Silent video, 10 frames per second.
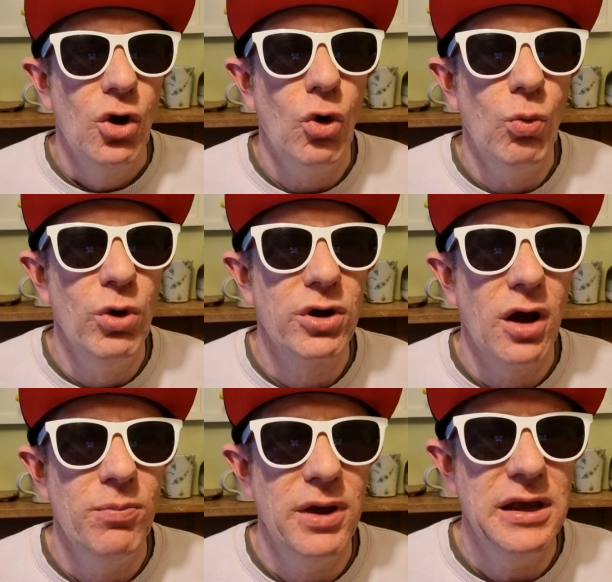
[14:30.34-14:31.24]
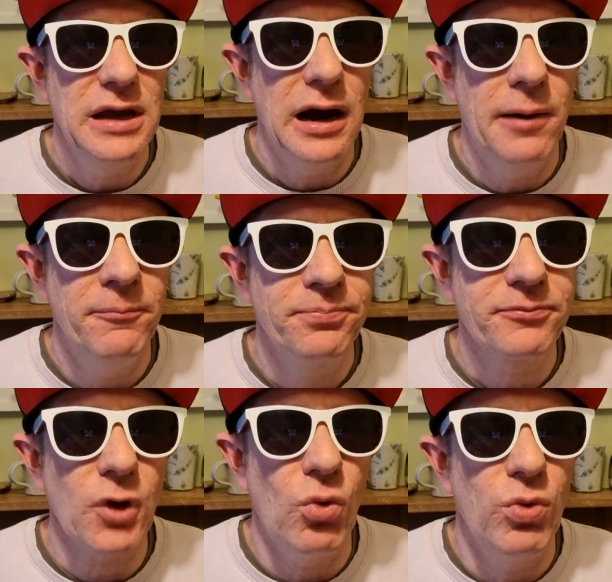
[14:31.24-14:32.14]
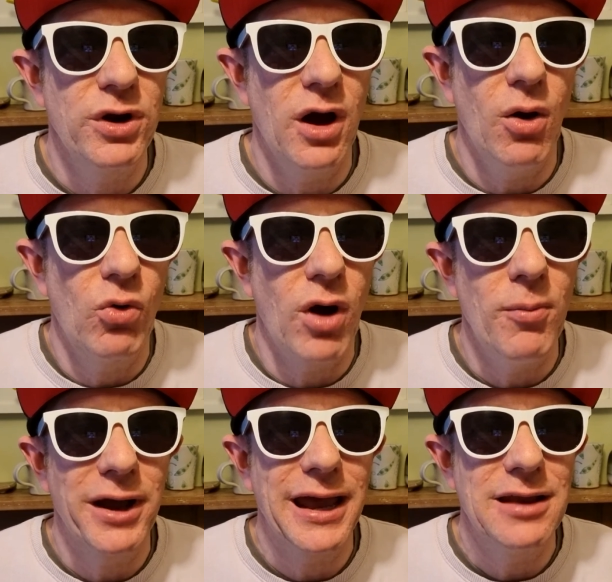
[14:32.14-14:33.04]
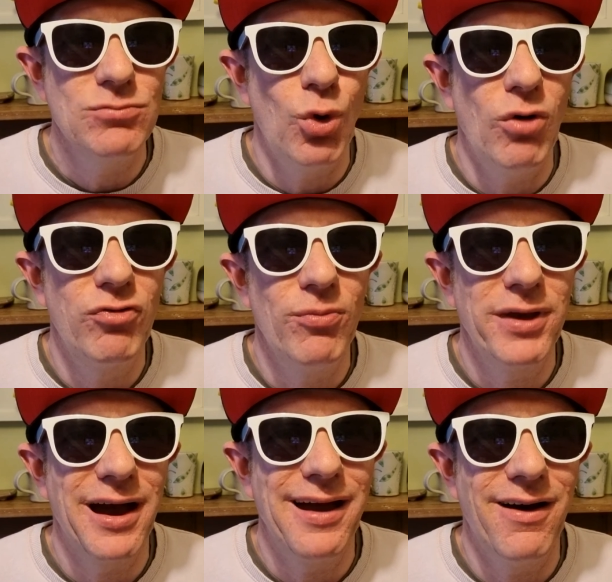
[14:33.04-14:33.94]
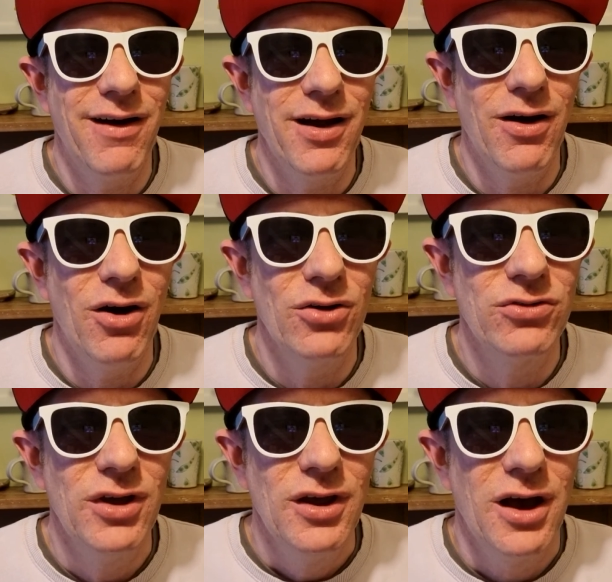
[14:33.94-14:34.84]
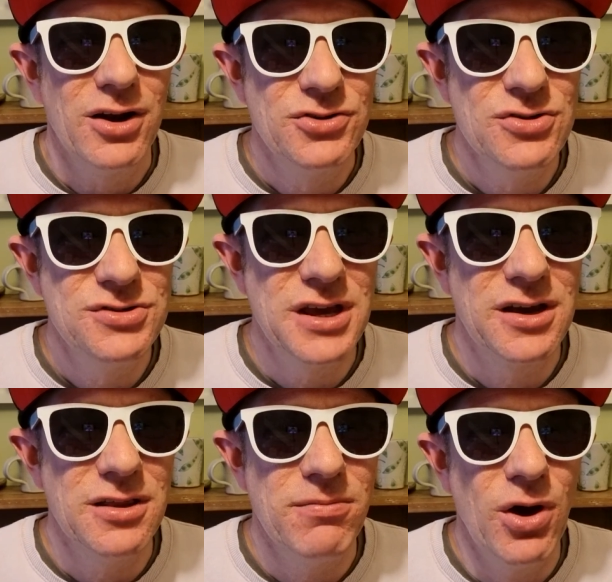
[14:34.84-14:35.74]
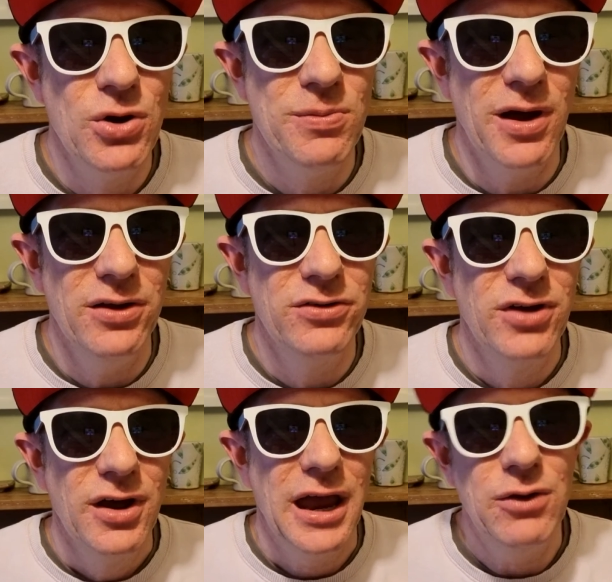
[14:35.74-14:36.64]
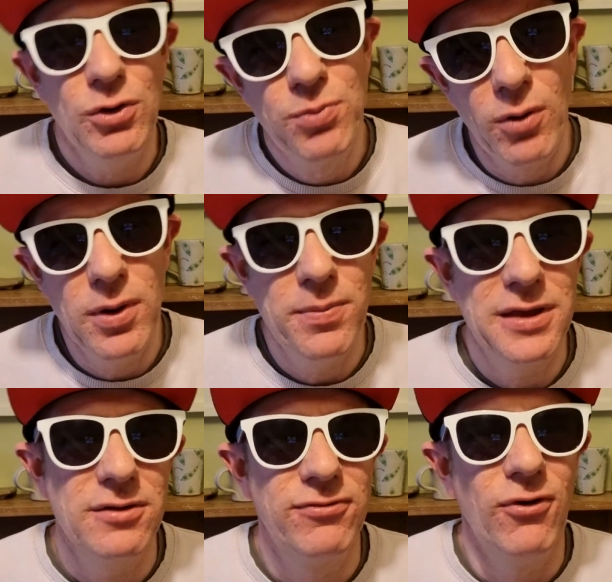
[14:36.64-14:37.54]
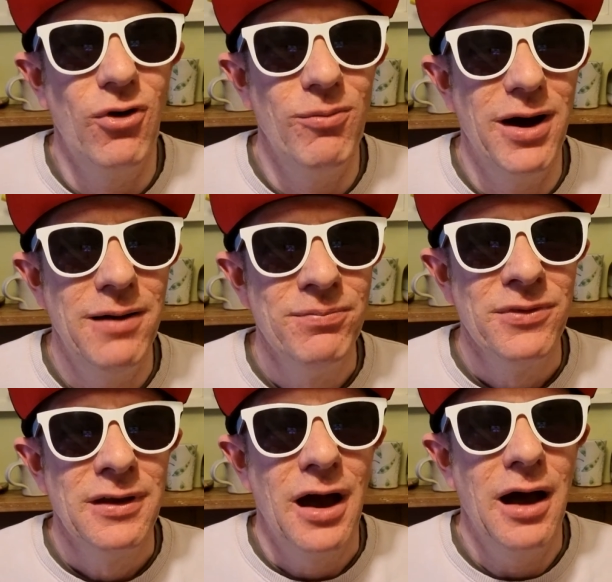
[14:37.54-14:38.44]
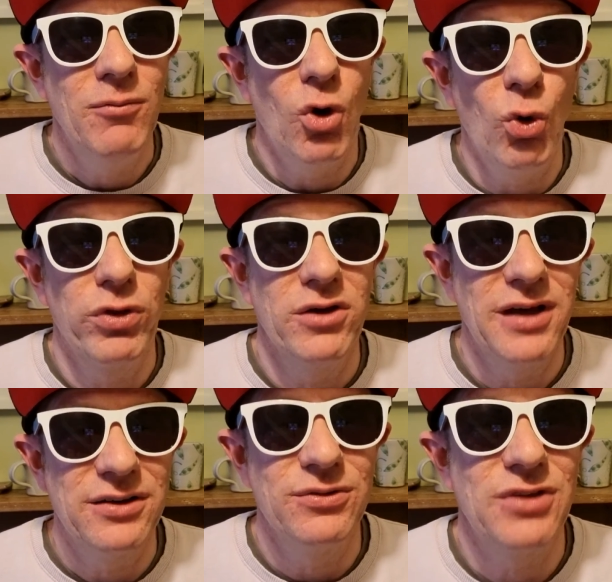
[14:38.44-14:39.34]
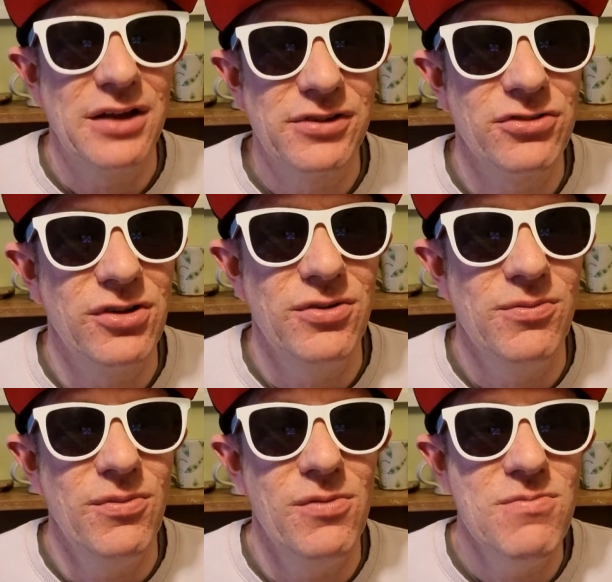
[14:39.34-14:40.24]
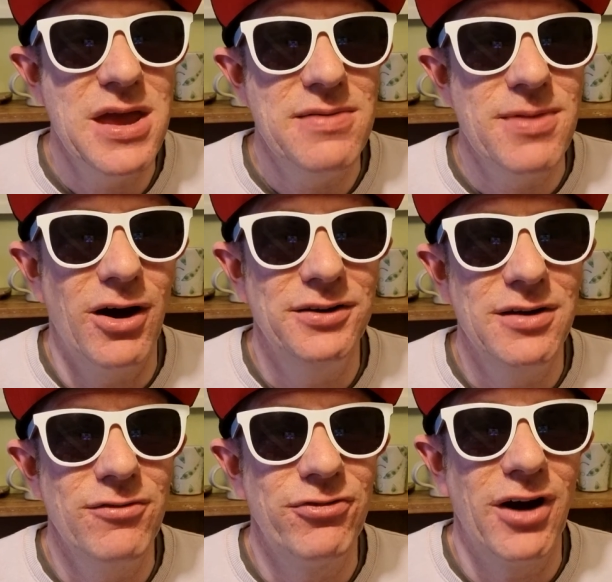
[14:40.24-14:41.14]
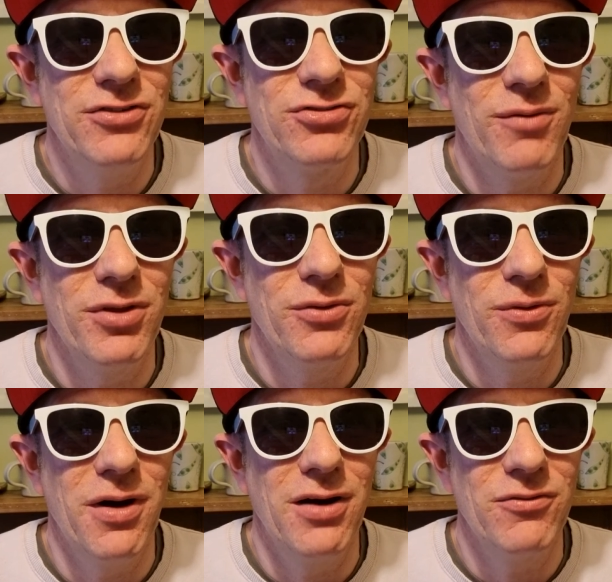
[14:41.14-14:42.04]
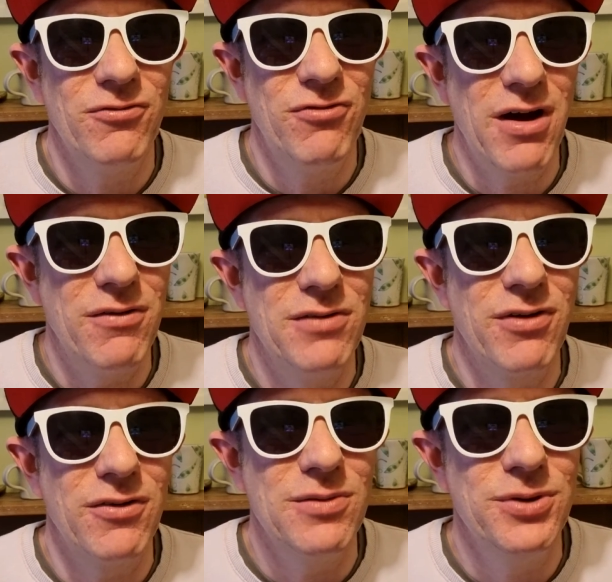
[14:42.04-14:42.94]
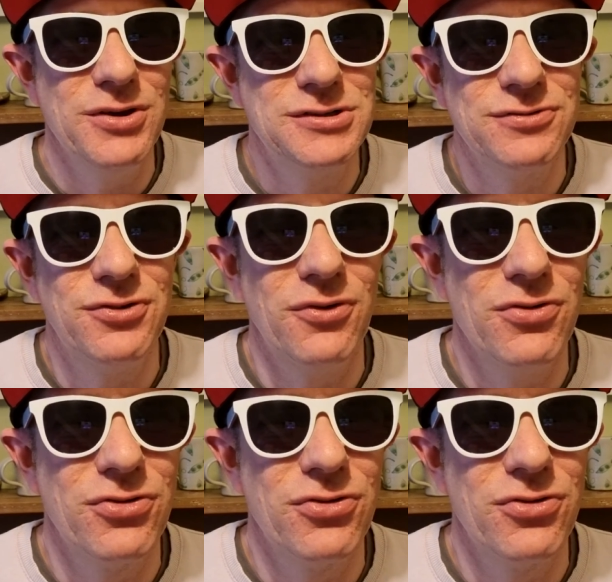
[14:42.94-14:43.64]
or would I be or am I getting more from the AI art? And I do think at the moment it would probably be the former, although that doesn't mean that I didn't find some of the work very, very beautiful and